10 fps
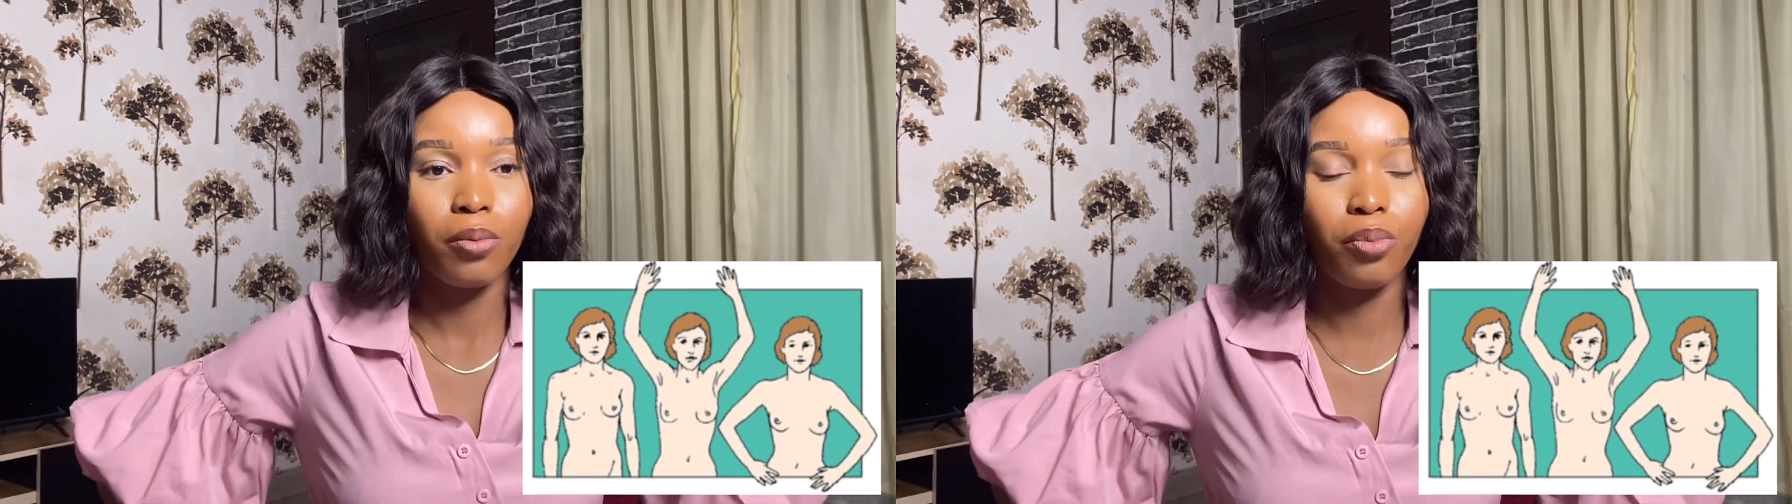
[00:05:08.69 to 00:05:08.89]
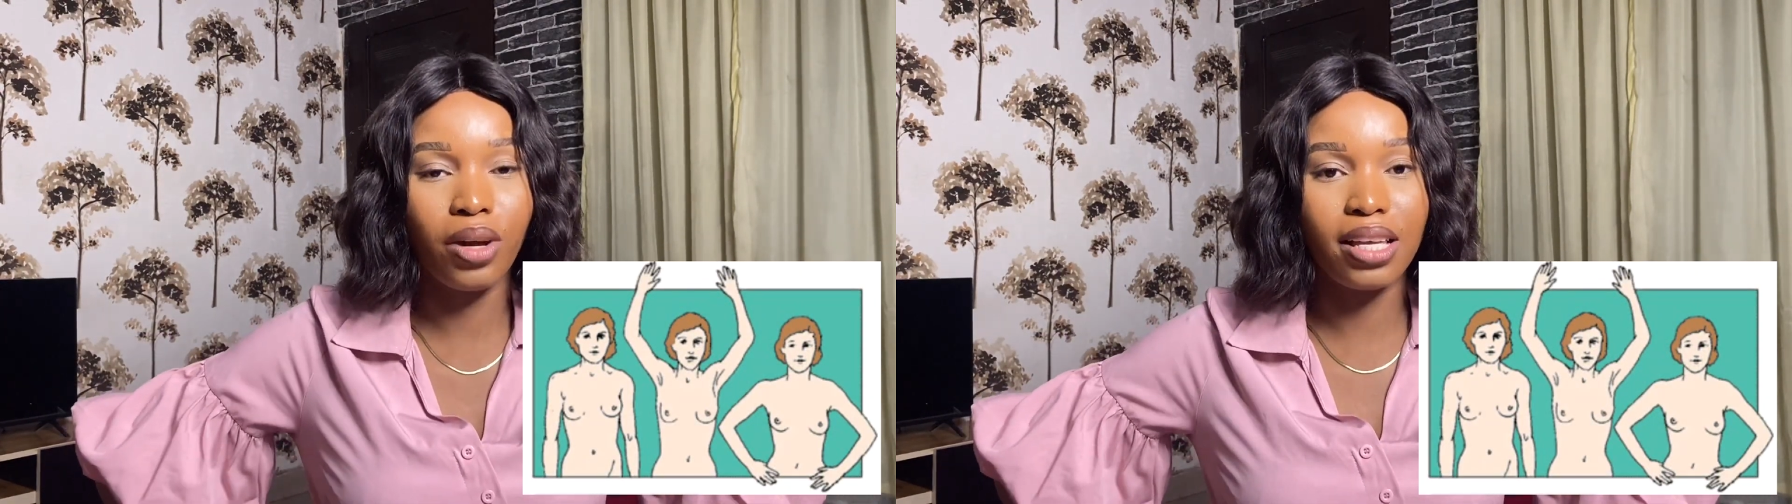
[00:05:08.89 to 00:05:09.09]

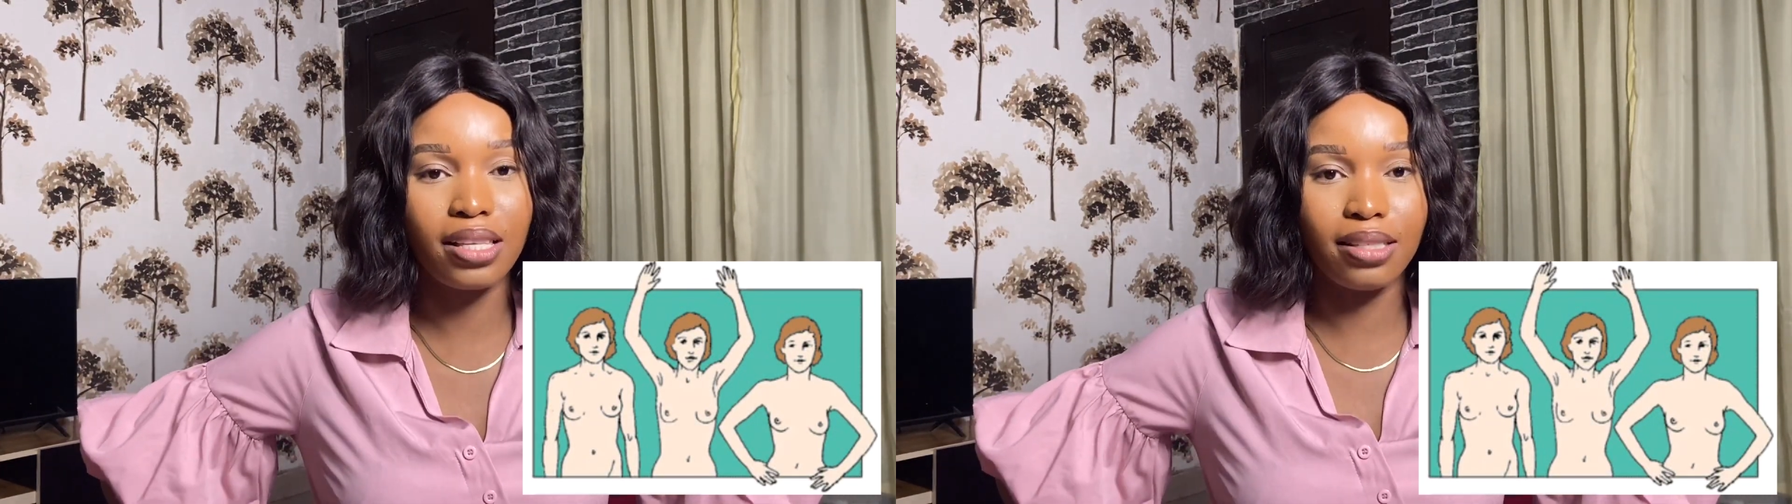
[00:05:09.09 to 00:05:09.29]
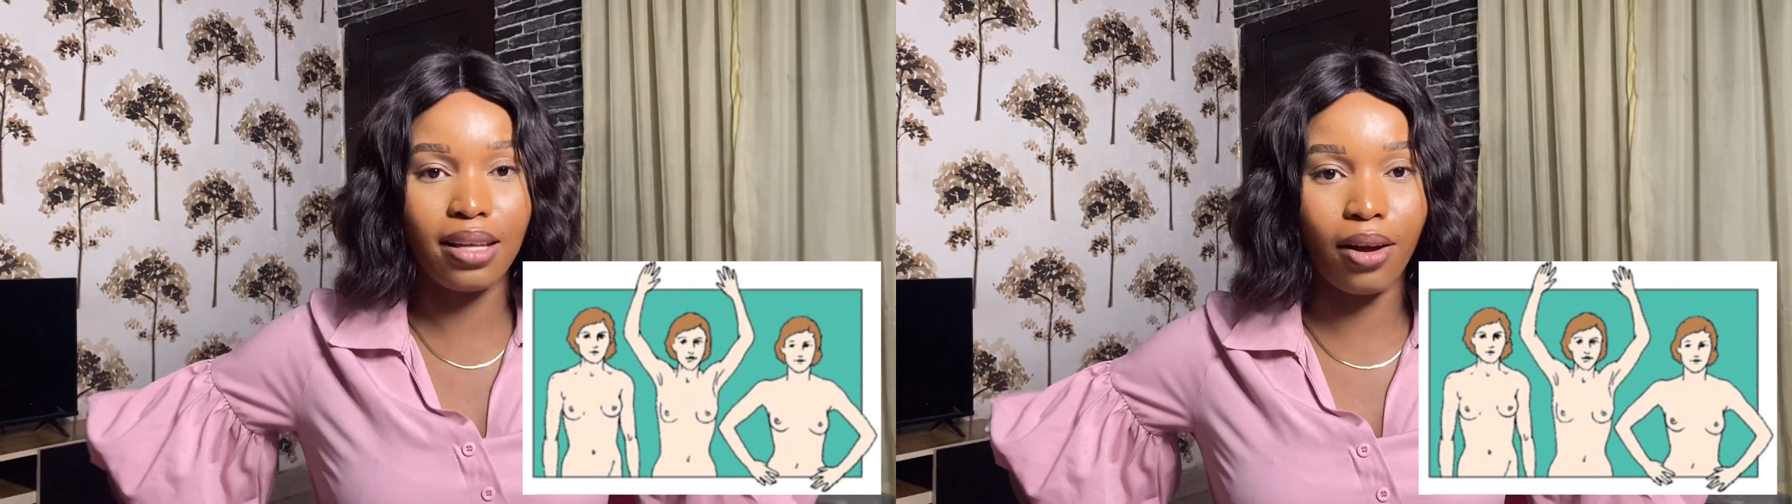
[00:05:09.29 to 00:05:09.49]
press
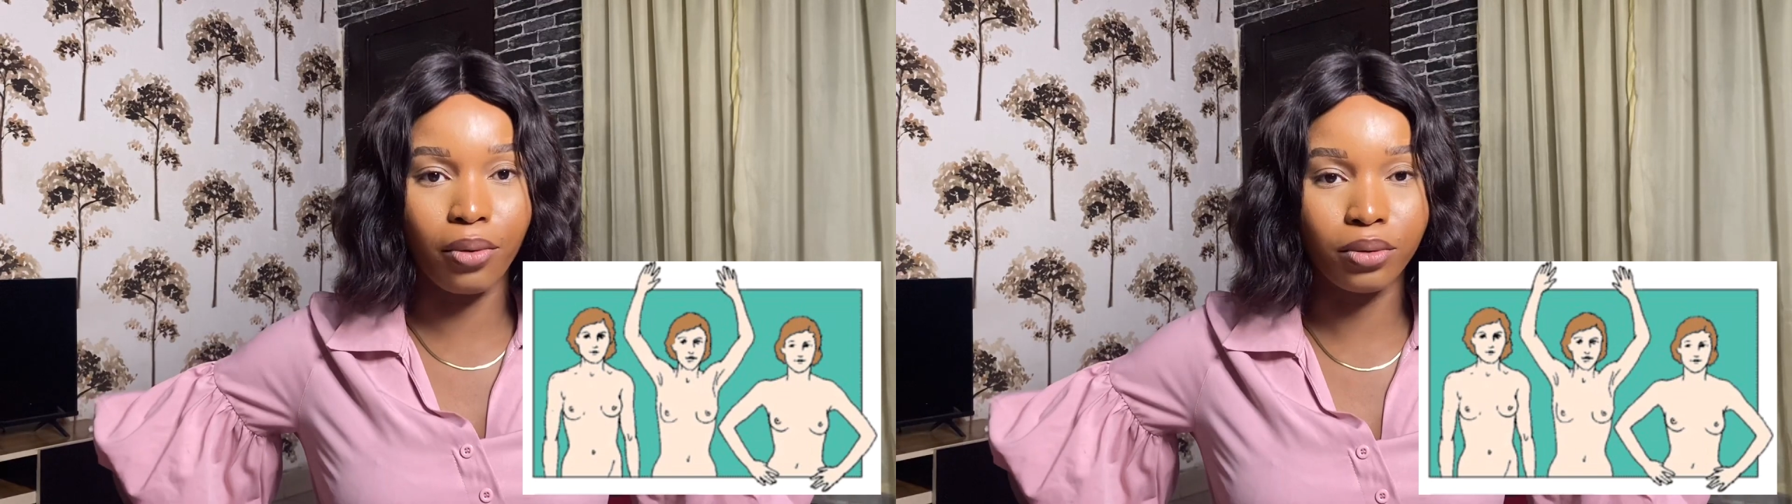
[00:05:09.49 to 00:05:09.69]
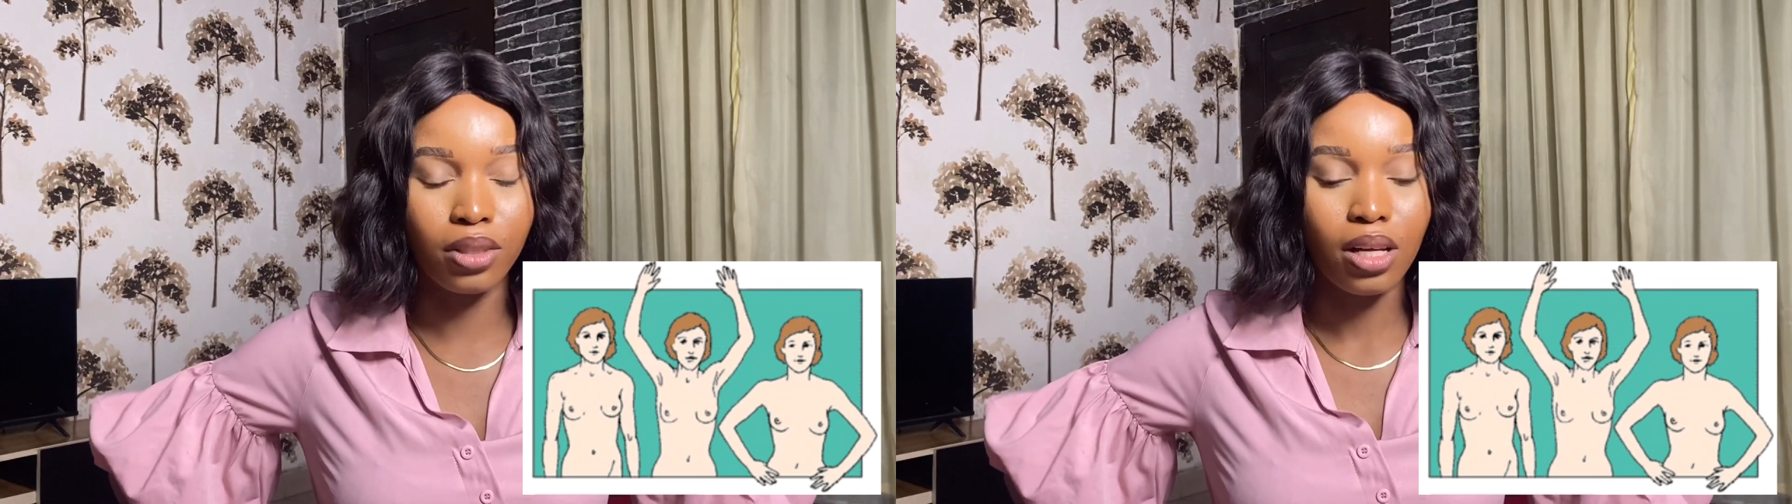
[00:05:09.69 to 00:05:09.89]

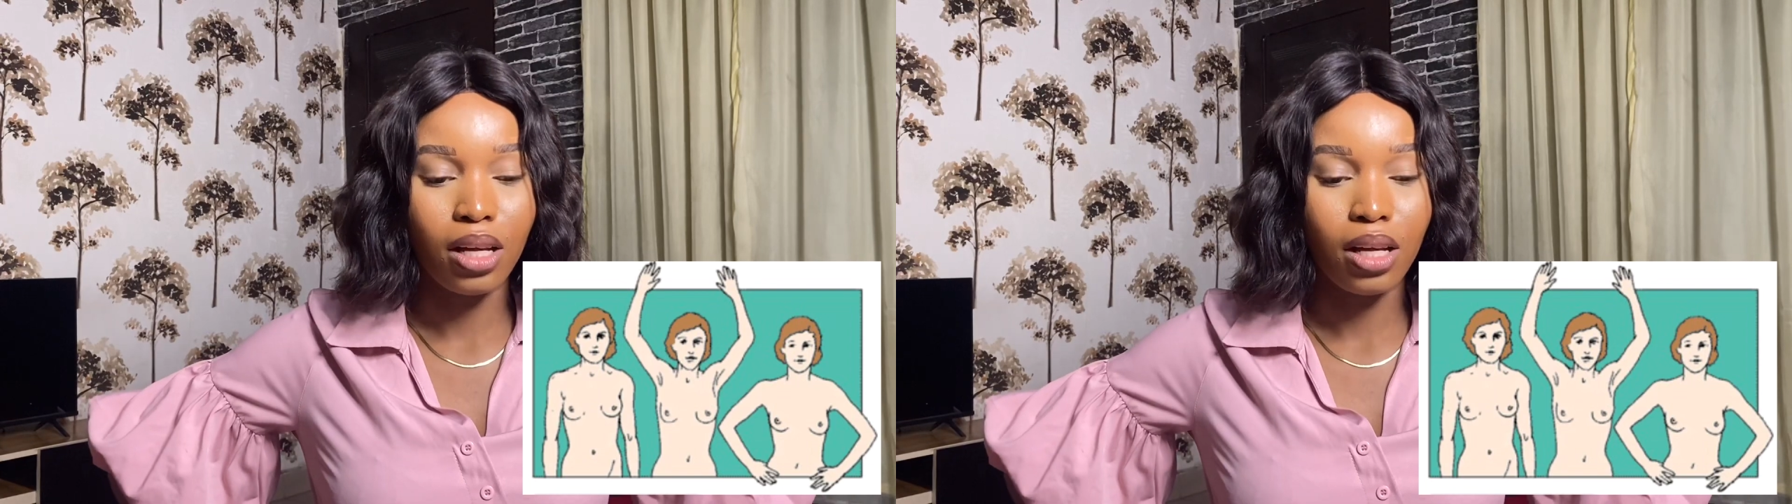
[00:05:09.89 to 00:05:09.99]
down